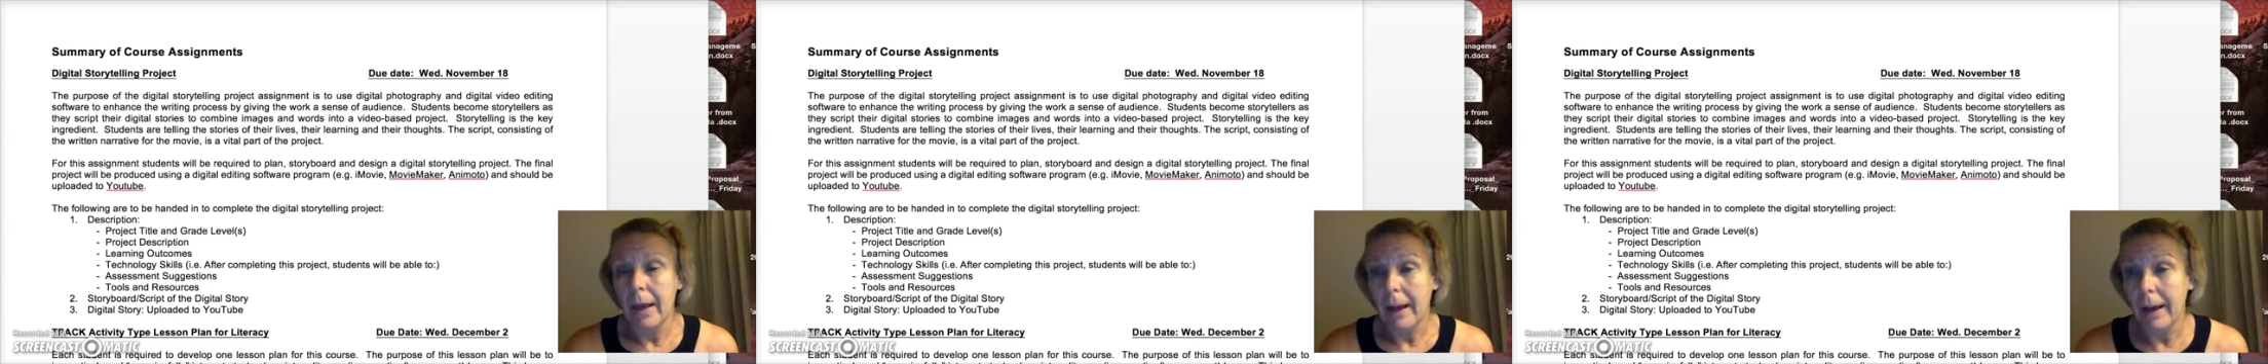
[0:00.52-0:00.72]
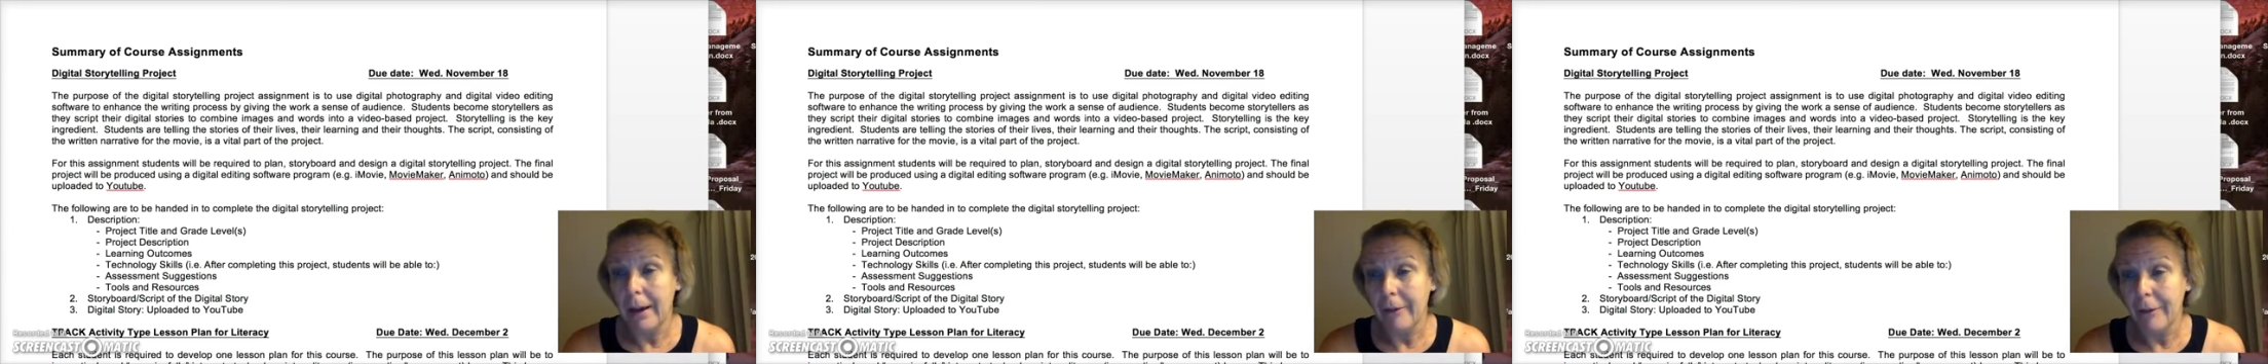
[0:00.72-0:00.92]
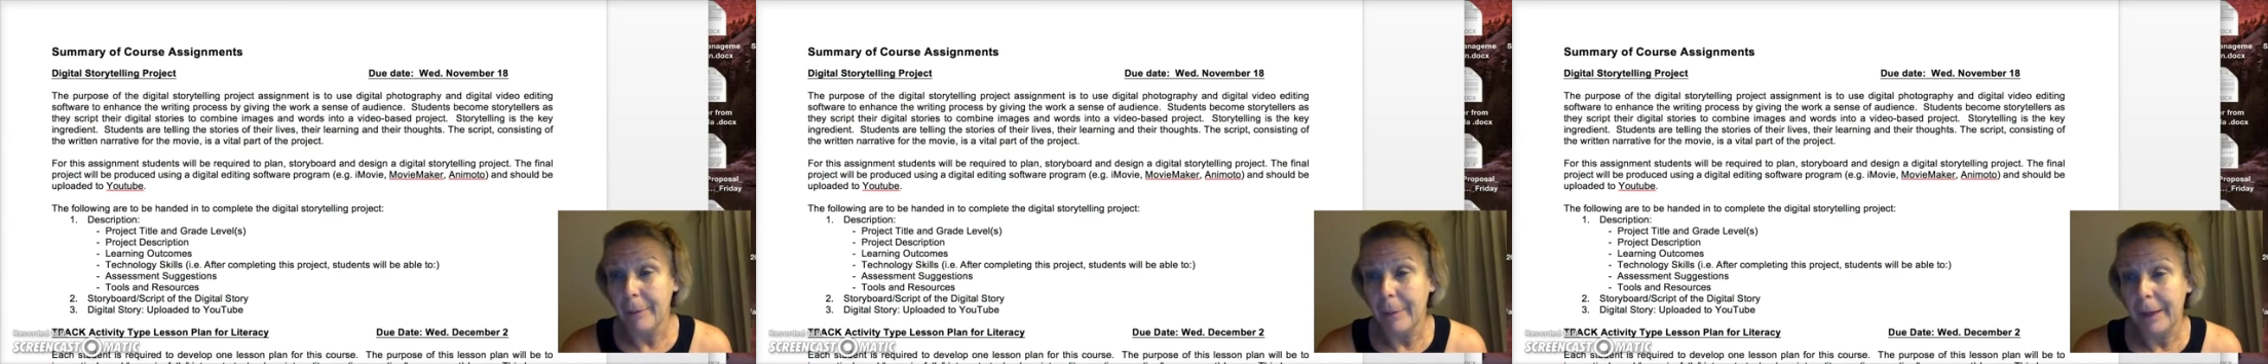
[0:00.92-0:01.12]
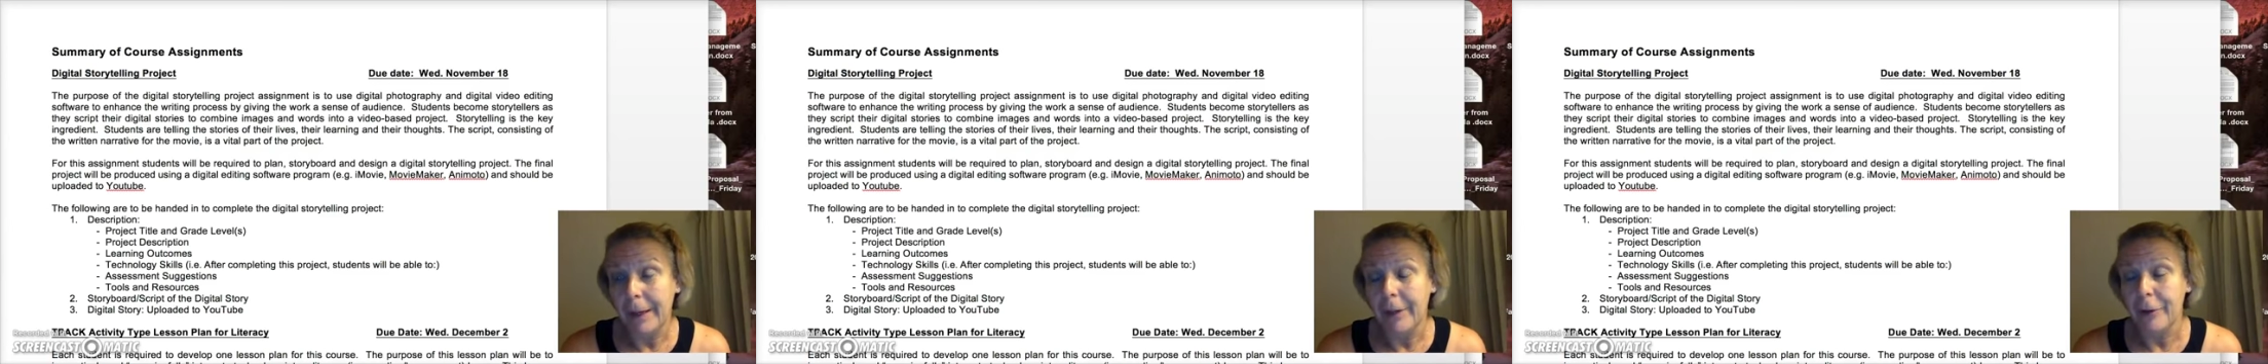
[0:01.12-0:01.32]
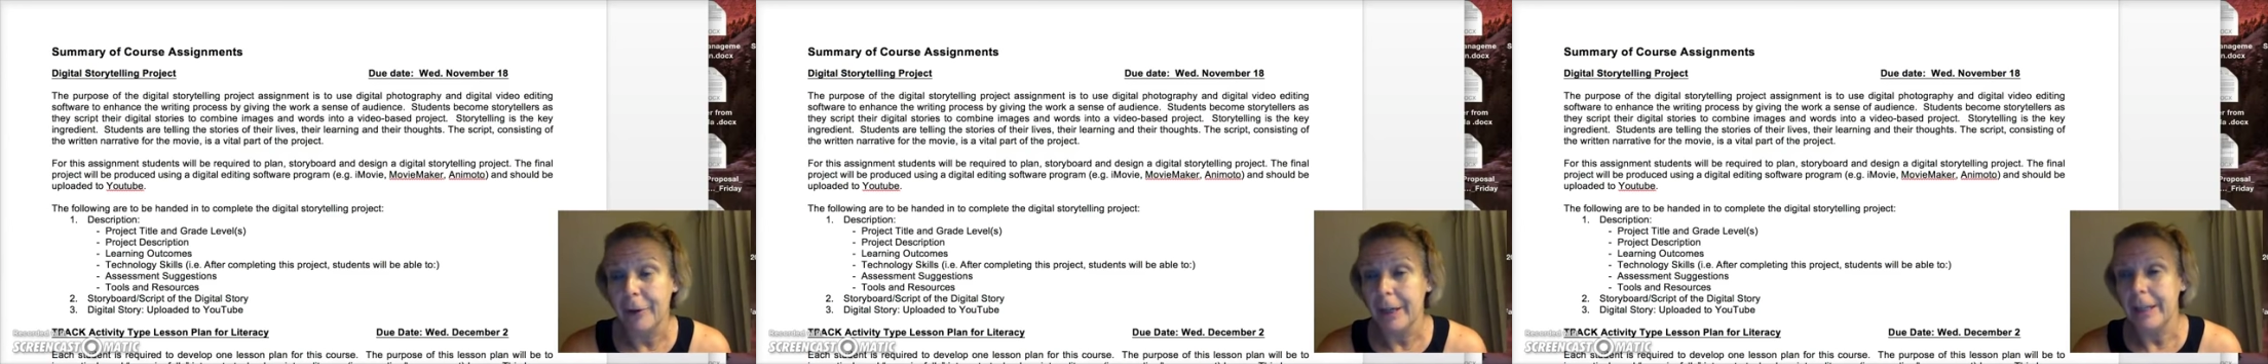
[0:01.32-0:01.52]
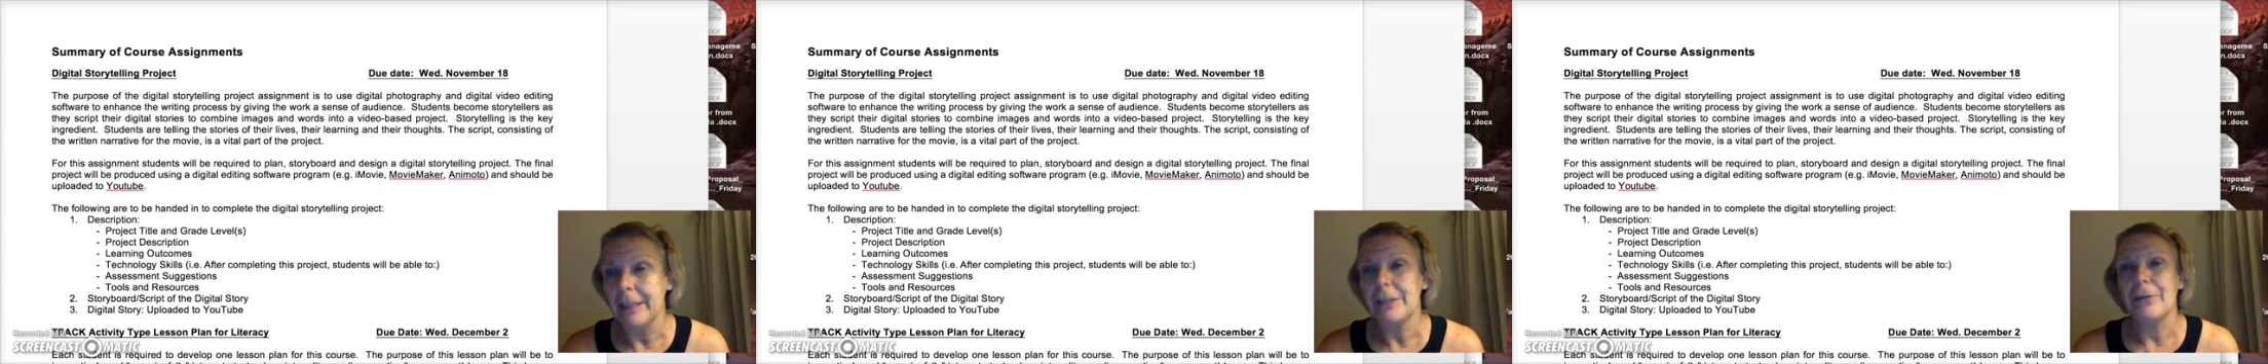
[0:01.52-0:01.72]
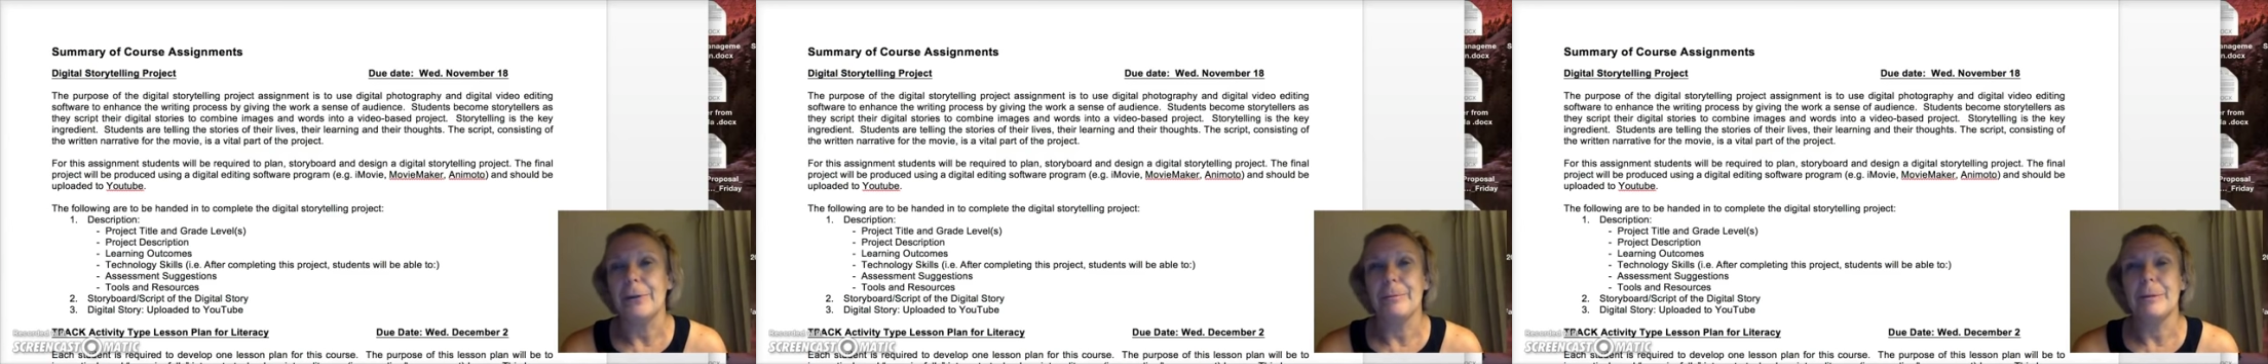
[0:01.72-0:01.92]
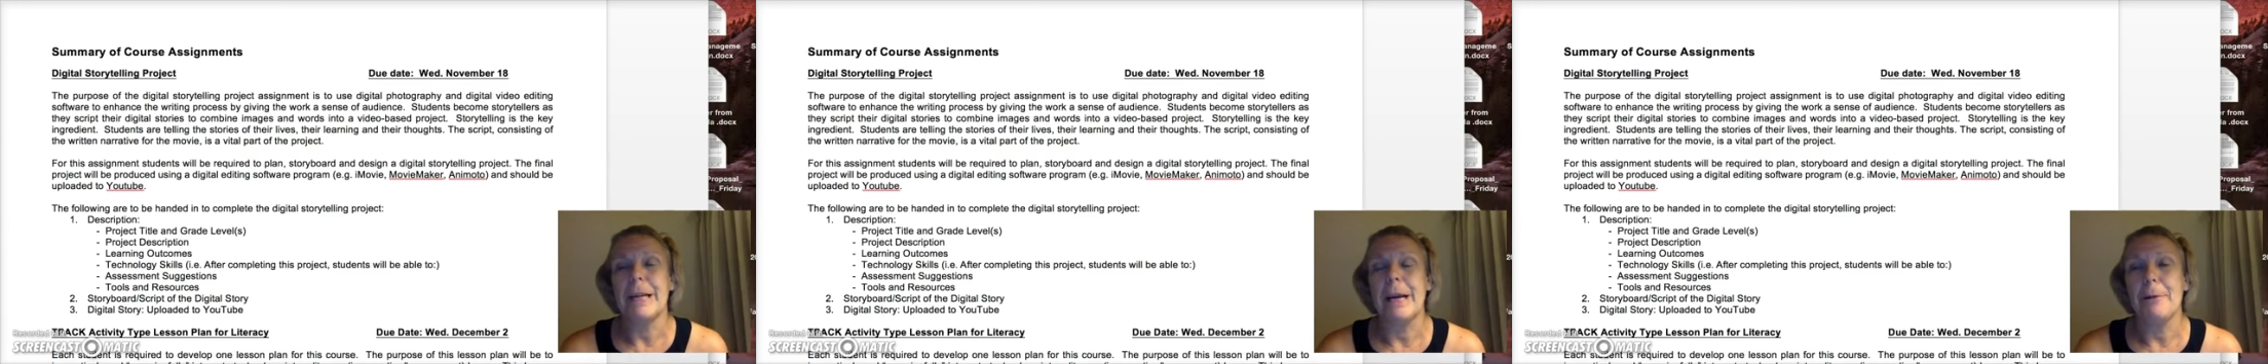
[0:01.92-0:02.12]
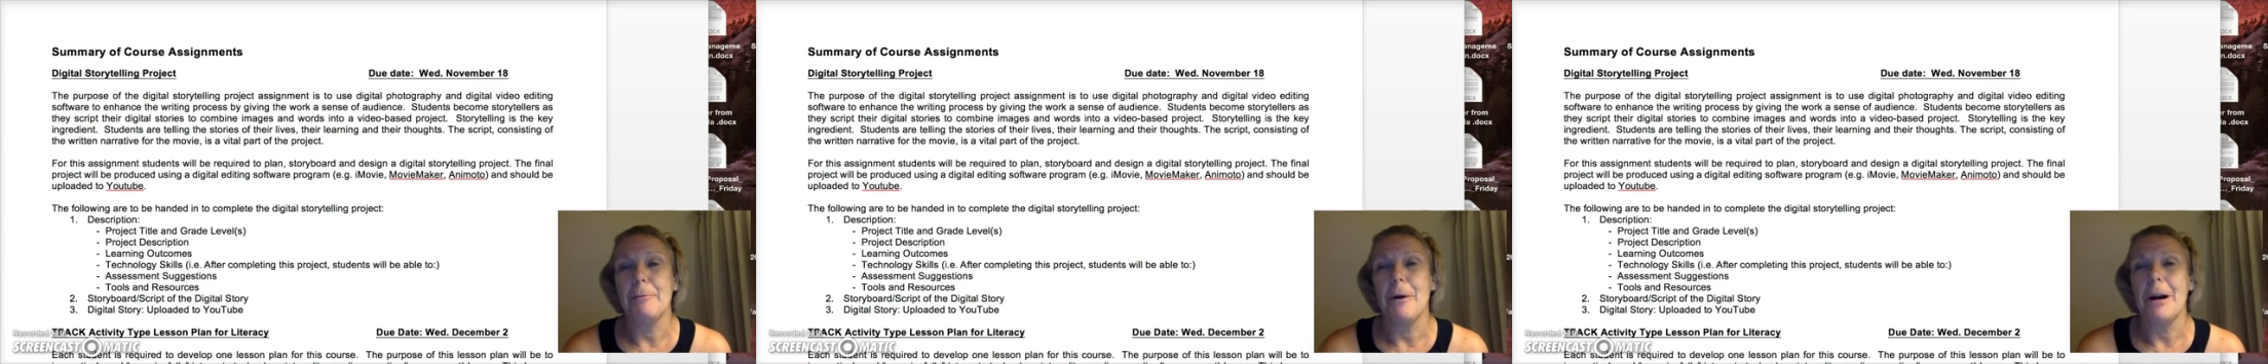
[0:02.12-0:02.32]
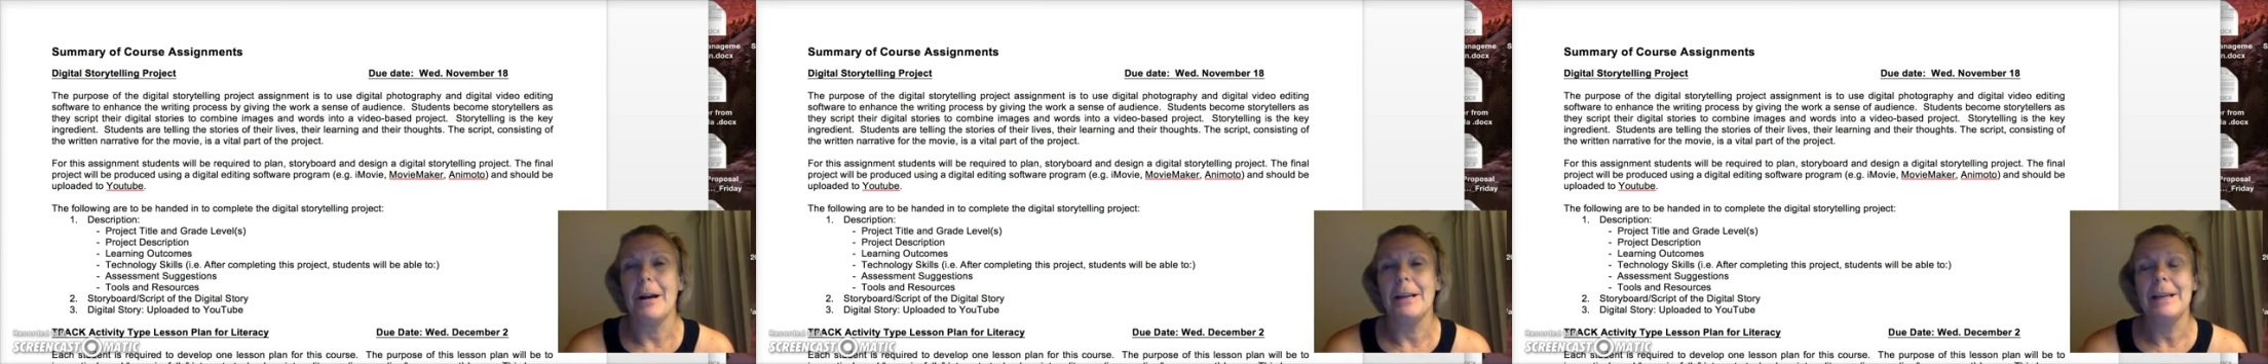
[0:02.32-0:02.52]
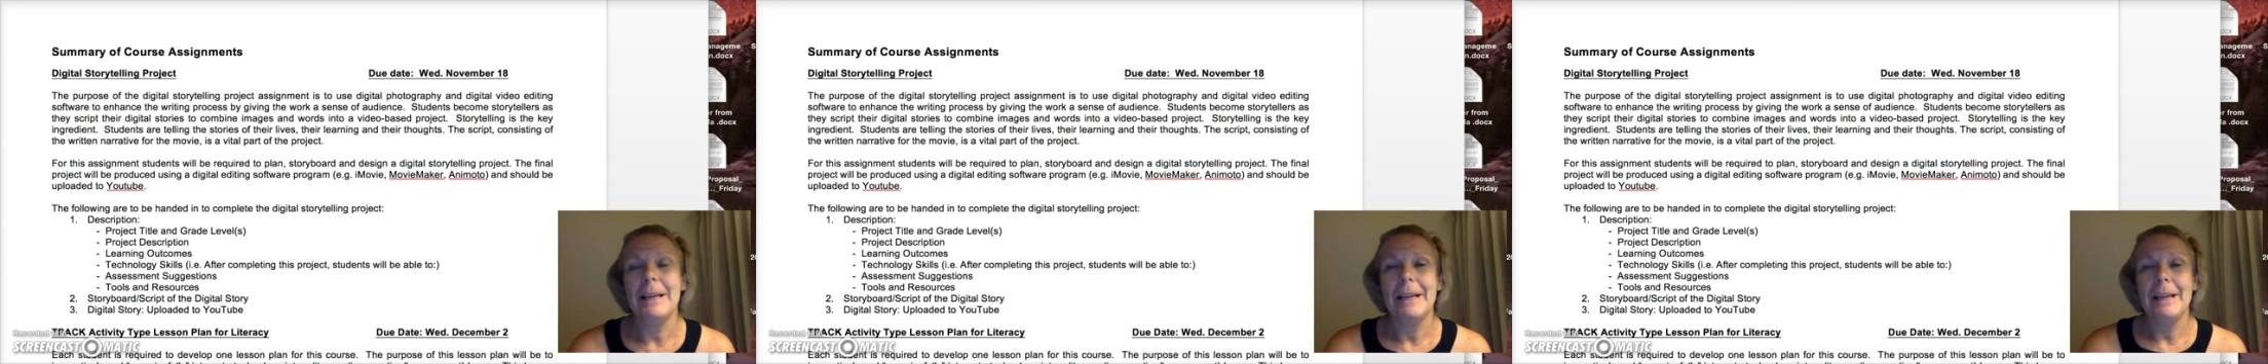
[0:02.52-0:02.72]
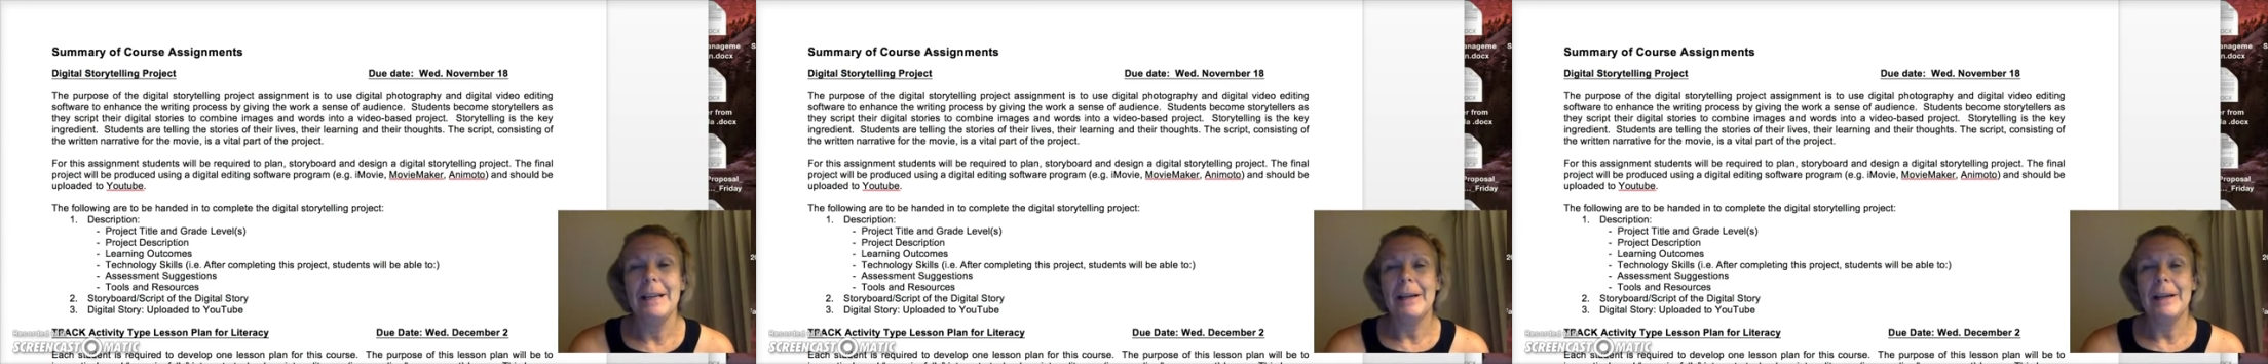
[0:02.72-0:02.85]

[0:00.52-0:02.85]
Hi everybody, greetings from Taiwan.